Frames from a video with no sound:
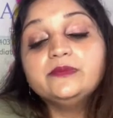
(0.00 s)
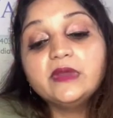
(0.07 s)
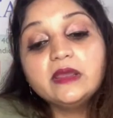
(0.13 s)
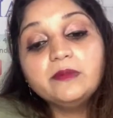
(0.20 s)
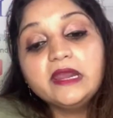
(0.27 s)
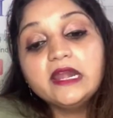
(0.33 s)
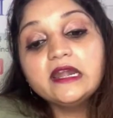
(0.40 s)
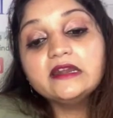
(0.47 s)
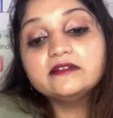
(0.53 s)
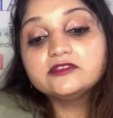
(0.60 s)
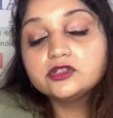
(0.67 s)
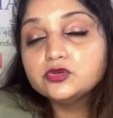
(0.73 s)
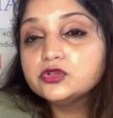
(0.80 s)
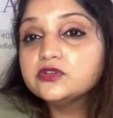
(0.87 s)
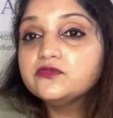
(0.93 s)
Maybe in
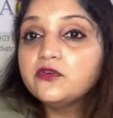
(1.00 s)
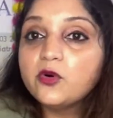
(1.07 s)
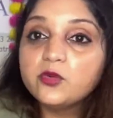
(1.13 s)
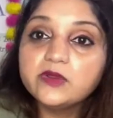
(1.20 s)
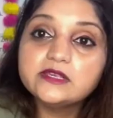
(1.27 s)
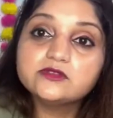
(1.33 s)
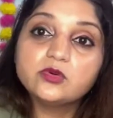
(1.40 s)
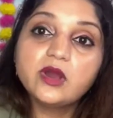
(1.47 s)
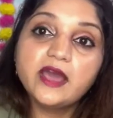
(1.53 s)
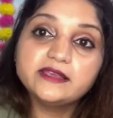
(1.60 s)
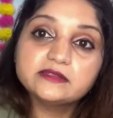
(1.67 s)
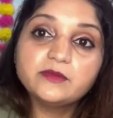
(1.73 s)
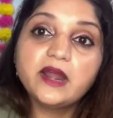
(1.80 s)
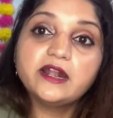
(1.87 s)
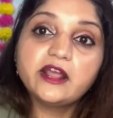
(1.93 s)
2 to 4 weeks, you
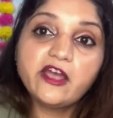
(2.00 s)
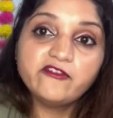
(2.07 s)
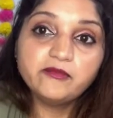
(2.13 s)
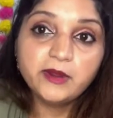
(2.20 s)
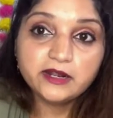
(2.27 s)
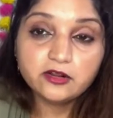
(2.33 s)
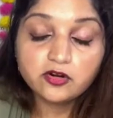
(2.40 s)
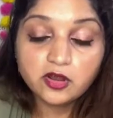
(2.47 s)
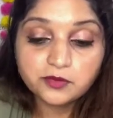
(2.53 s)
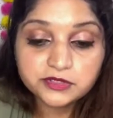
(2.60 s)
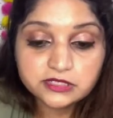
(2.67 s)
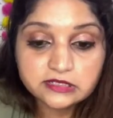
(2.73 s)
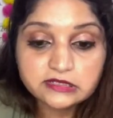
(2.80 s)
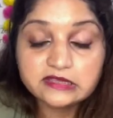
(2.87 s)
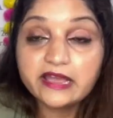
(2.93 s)
guys might have better
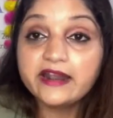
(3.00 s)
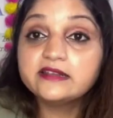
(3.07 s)
option.